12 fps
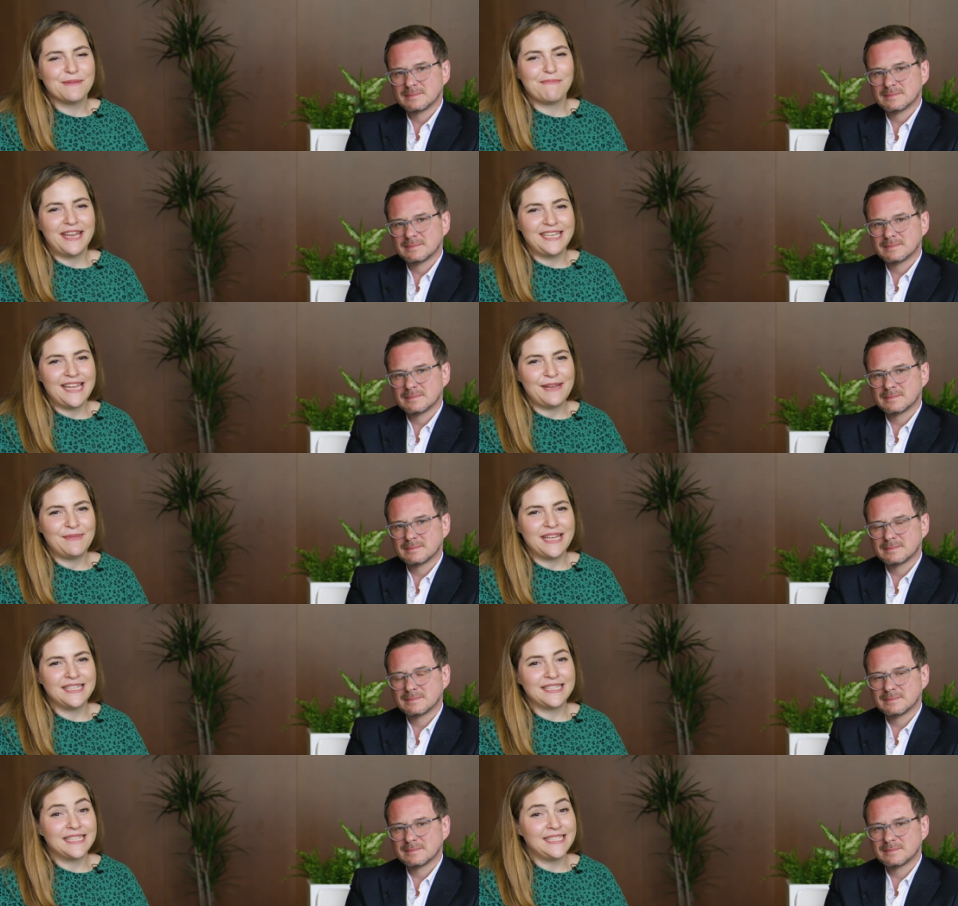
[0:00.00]
Speaker 1: My name
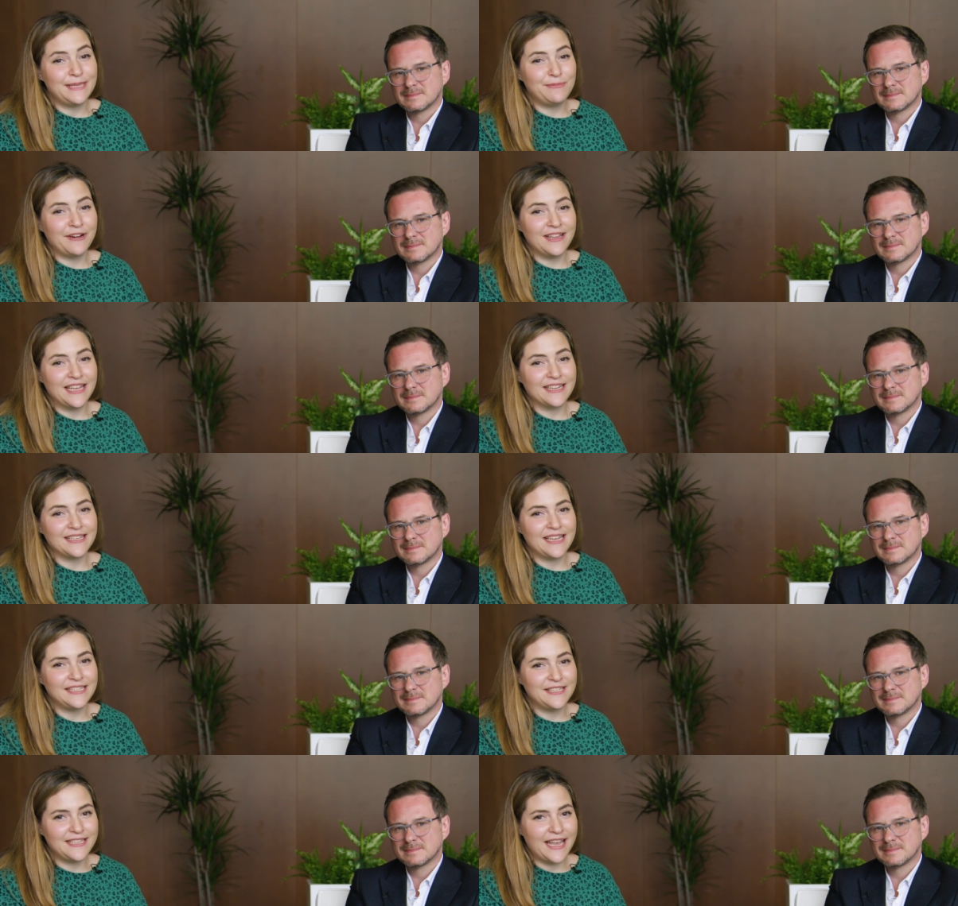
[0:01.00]
is Adi Polak,
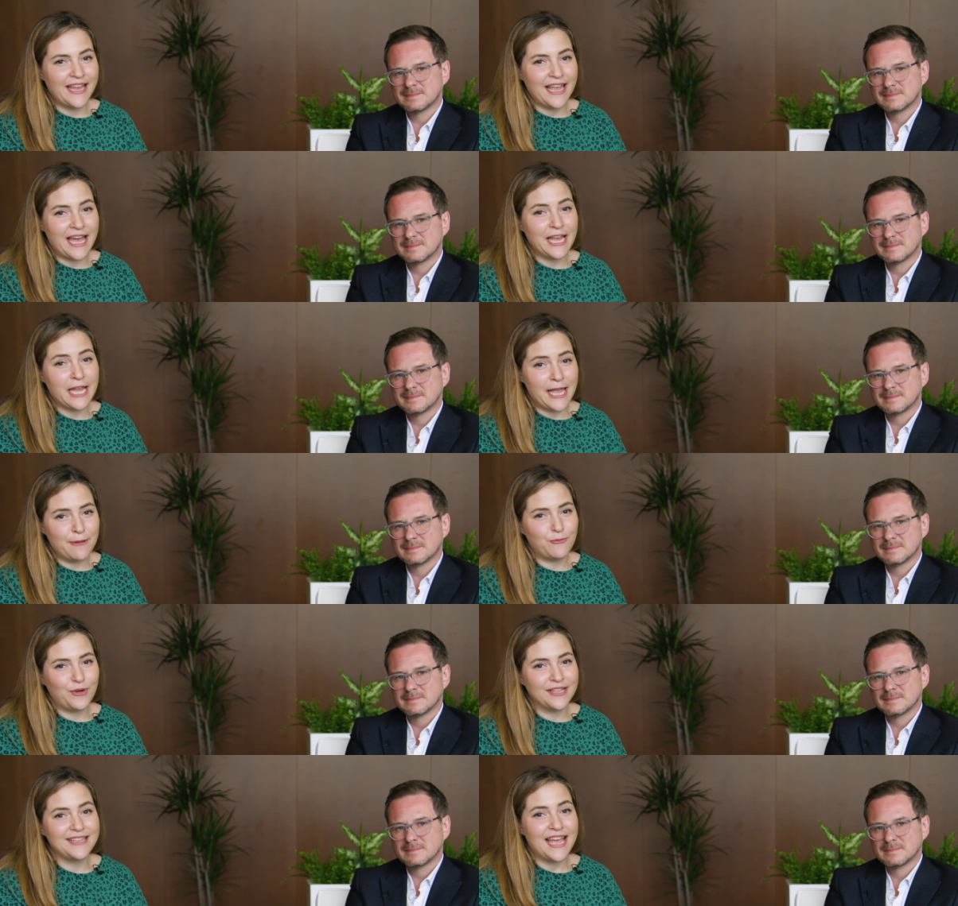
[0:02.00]
and today I am
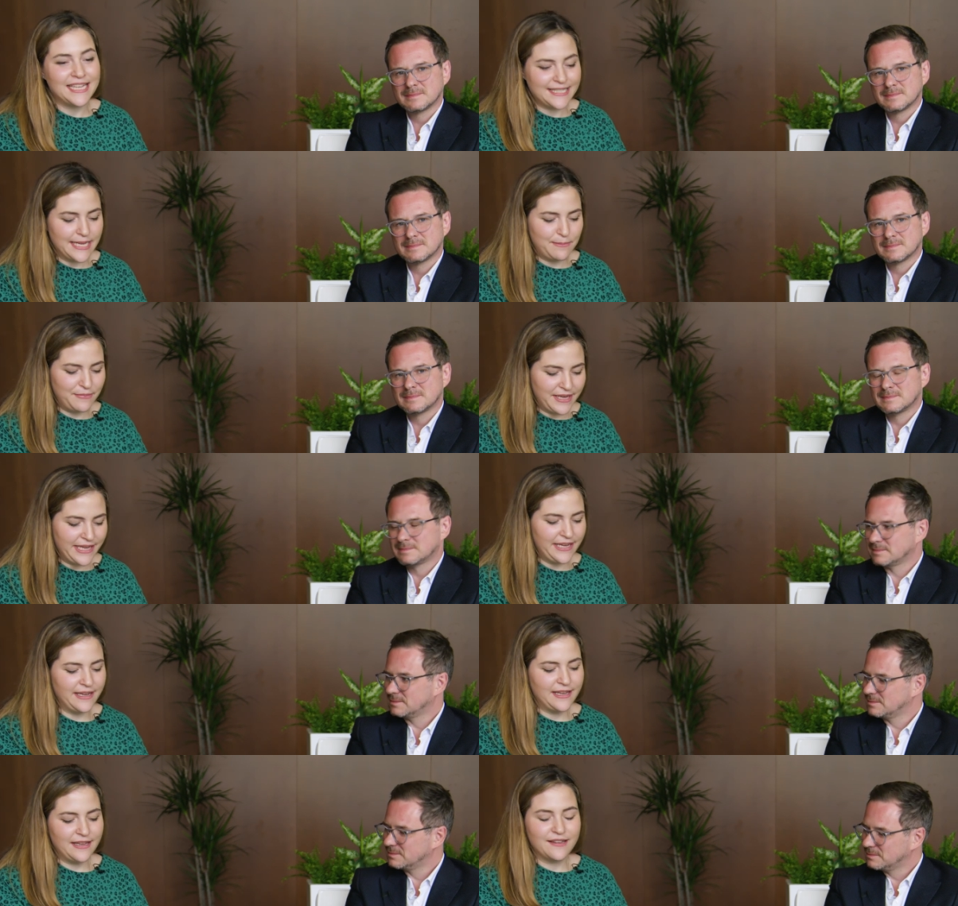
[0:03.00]
with SAP
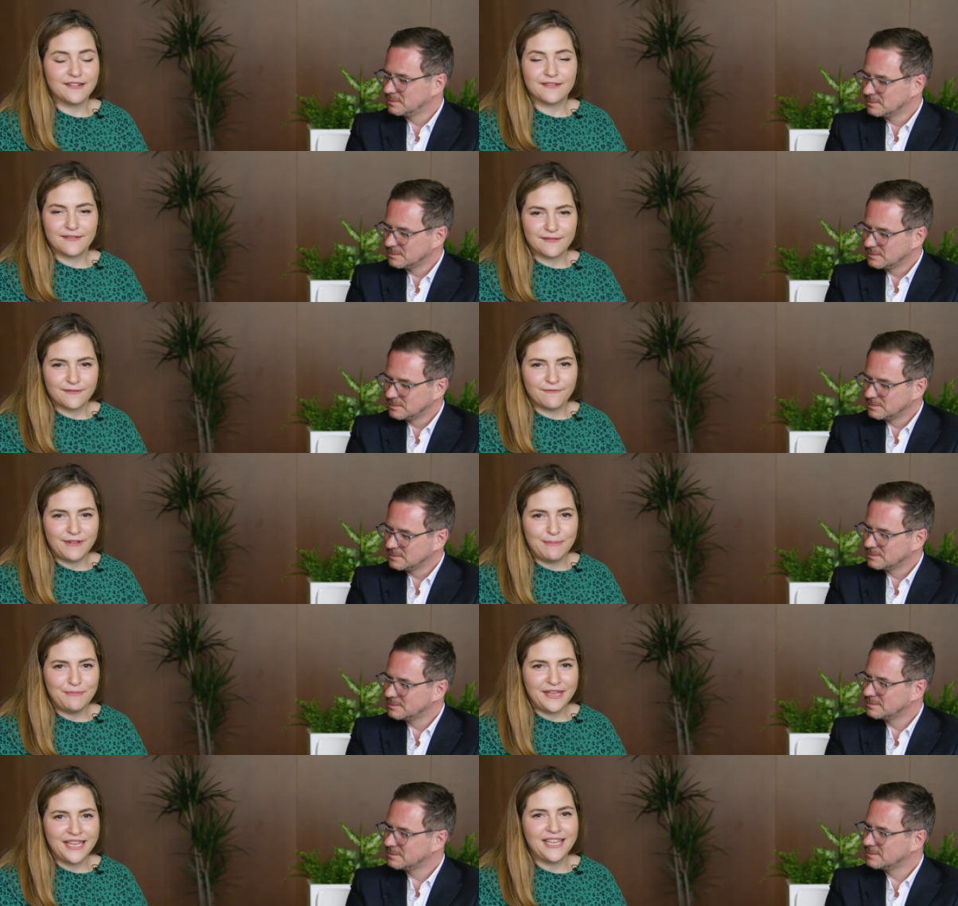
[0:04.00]

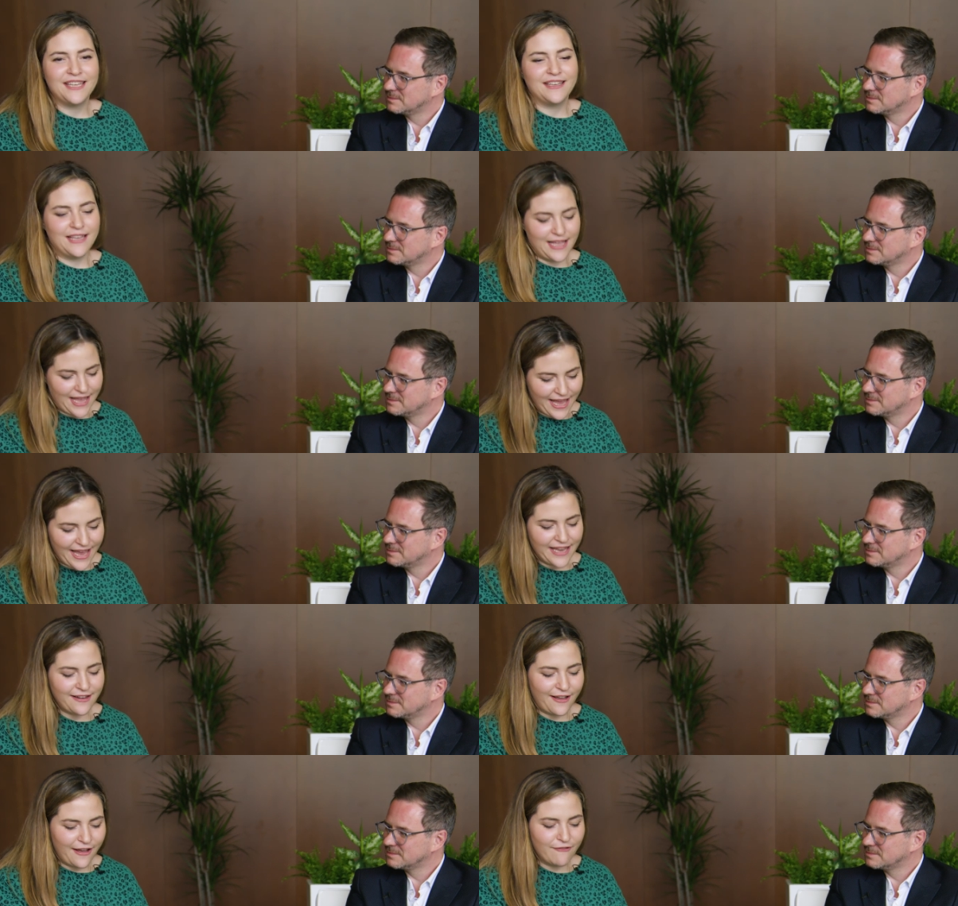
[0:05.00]
VP,
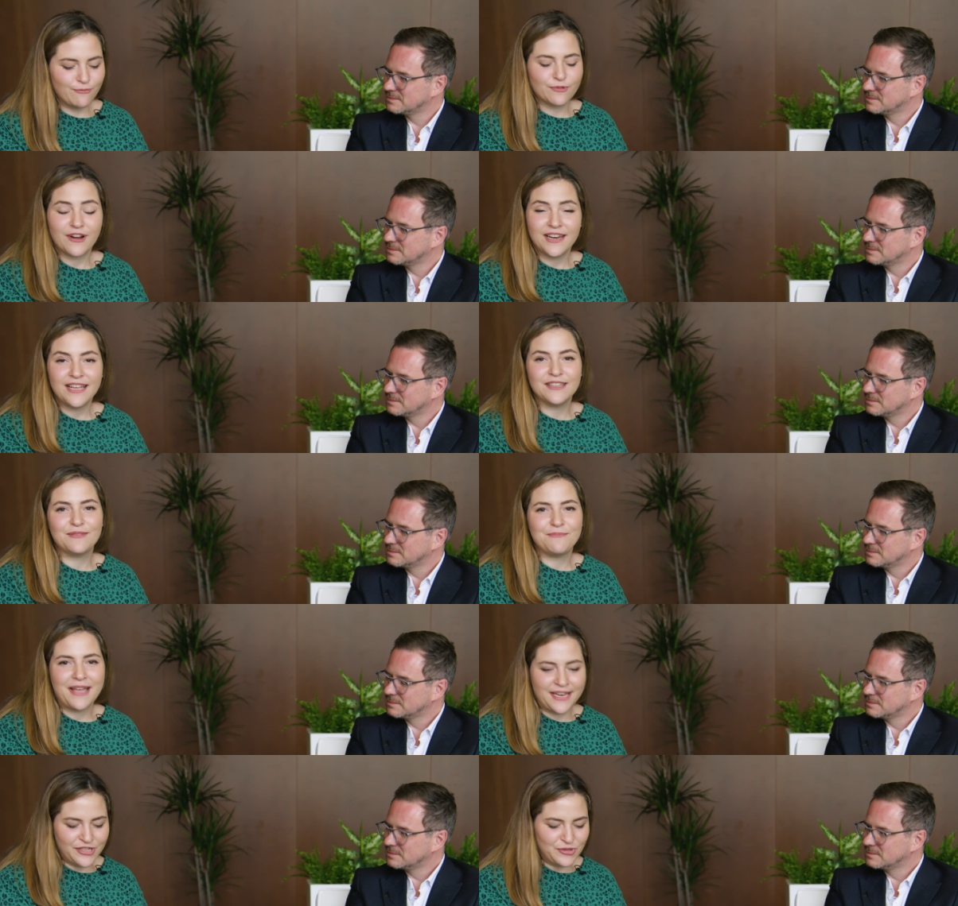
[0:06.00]
Head of Product
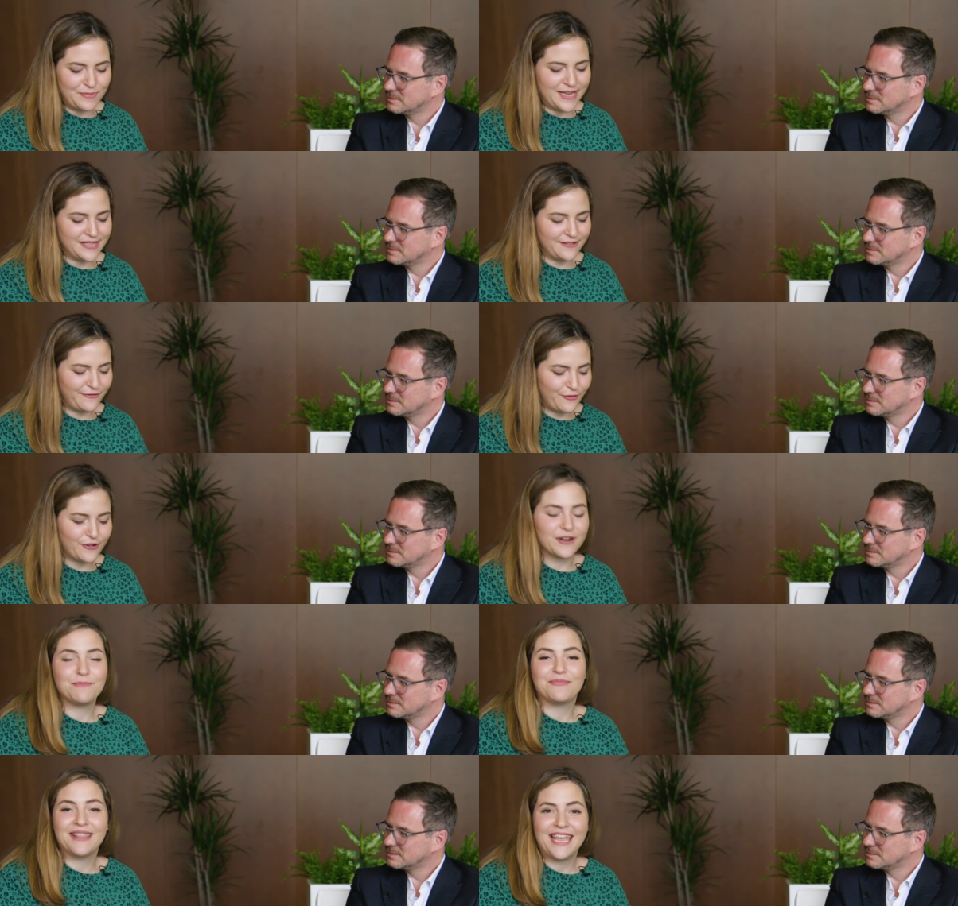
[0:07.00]
Management
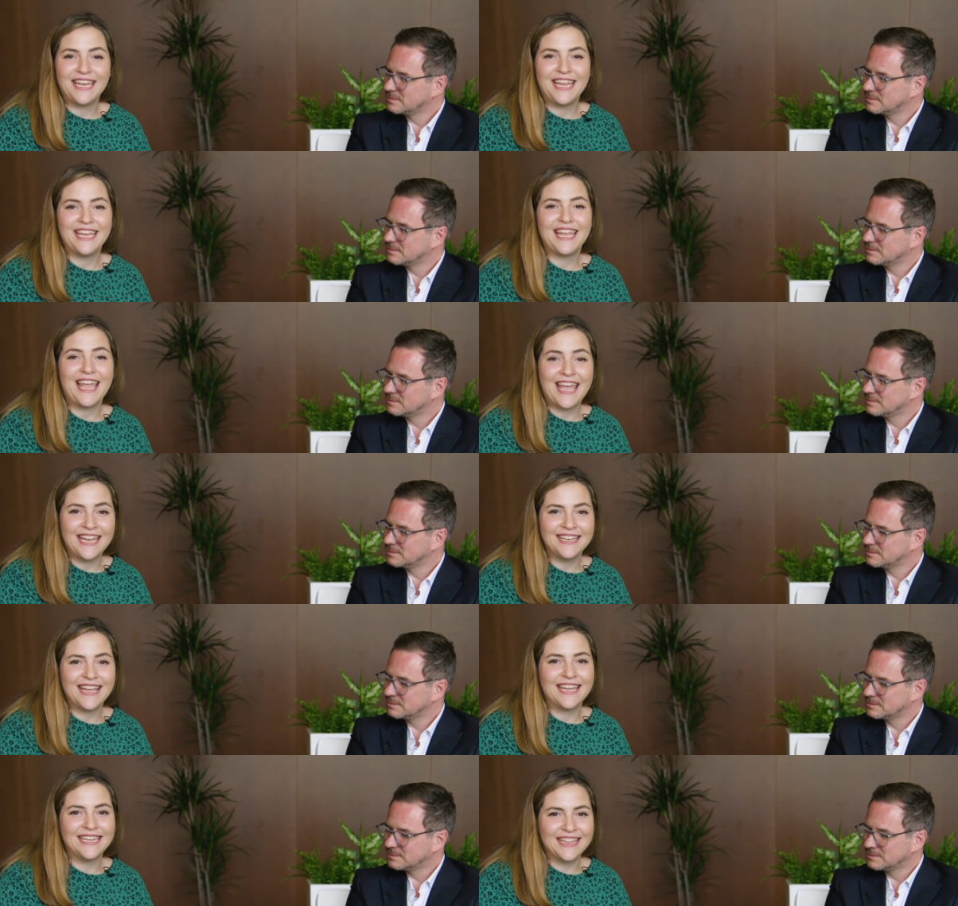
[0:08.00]
for Planning
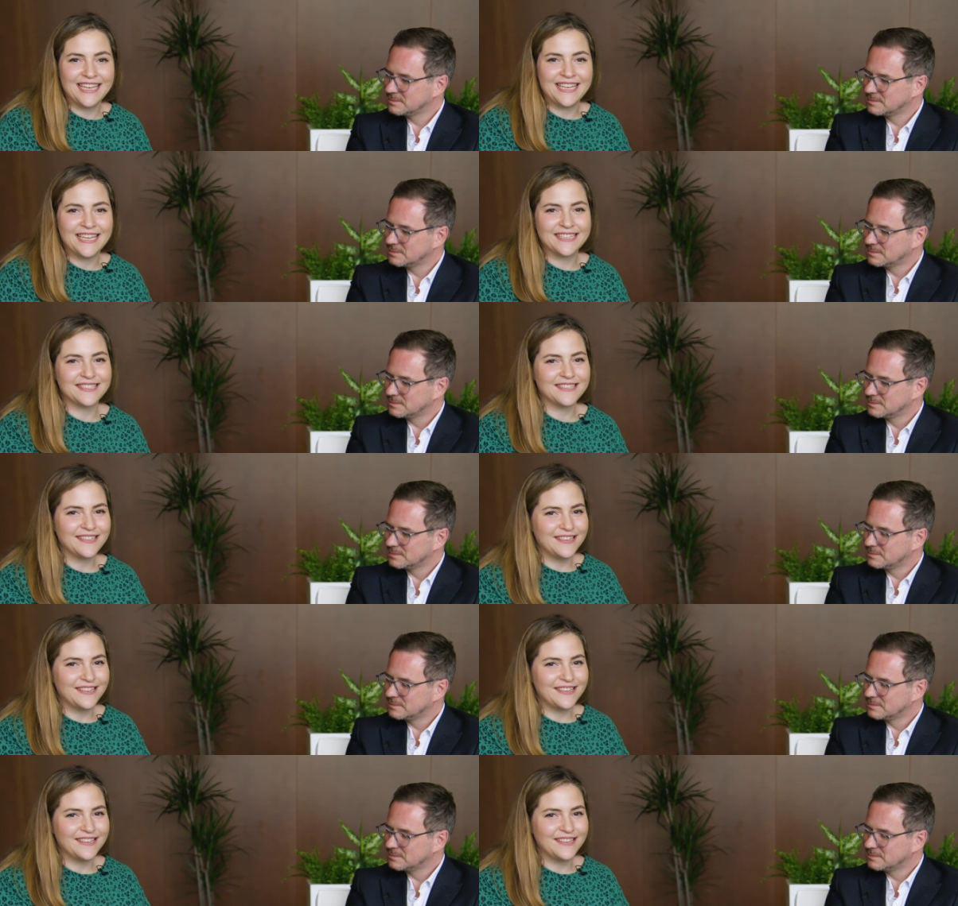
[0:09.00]
and Analytics,